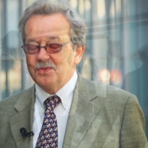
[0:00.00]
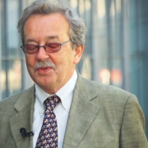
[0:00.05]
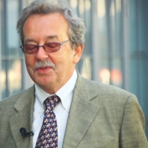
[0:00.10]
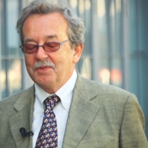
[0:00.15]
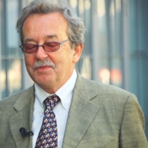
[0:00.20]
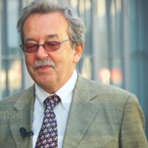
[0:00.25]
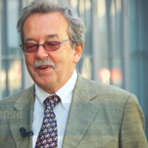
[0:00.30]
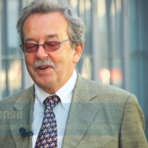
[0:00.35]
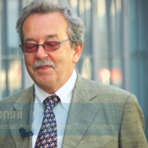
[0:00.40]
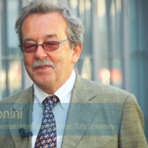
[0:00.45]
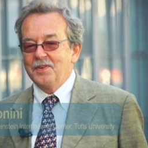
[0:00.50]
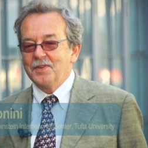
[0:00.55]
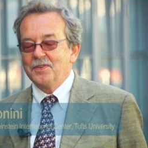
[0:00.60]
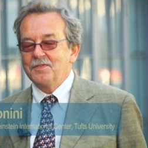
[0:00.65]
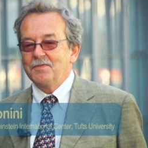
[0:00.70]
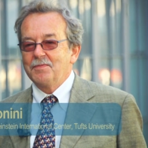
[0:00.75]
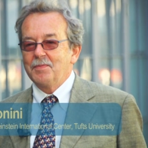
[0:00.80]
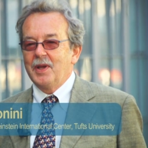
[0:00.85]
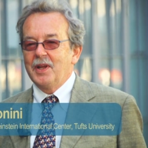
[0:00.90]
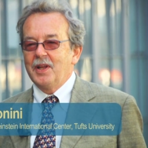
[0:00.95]
25
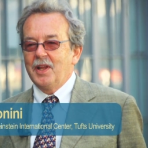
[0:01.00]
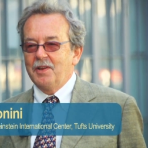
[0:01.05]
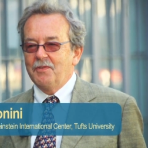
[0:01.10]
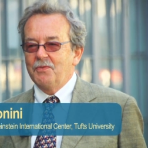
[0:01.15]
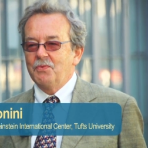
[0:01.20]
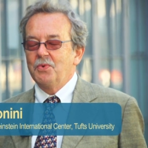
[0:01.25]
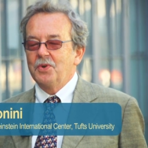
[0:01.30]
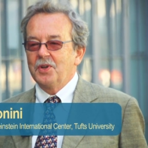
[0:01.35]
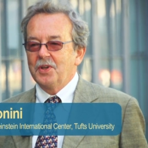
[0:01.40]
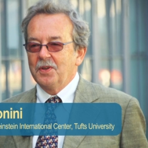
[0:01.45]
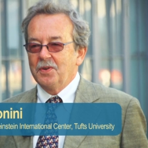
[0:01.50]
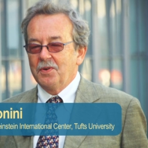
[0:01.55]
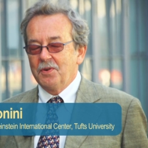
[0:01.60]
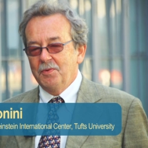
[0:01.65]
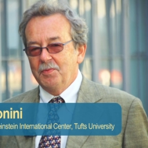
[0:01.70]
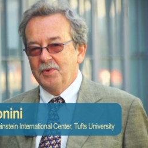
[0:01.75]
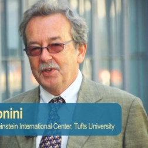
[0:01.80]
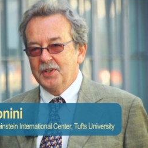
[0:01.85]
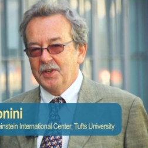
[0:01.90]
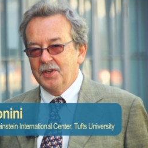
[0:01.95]
years of my life working on
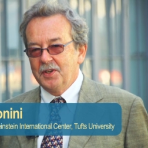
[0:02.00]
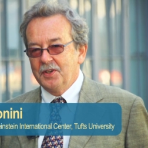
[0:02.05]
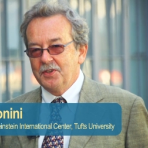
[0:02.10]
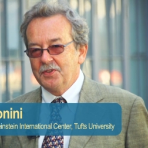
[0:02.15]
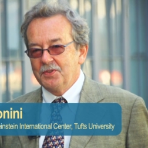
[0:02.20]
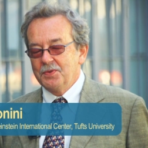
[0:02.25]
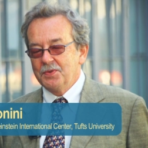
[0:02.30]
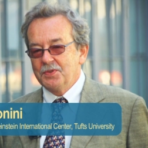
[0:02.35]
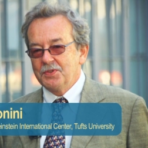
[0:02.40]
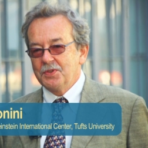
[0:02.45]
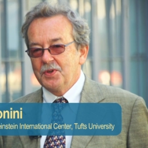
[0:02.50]
humanitarian issues.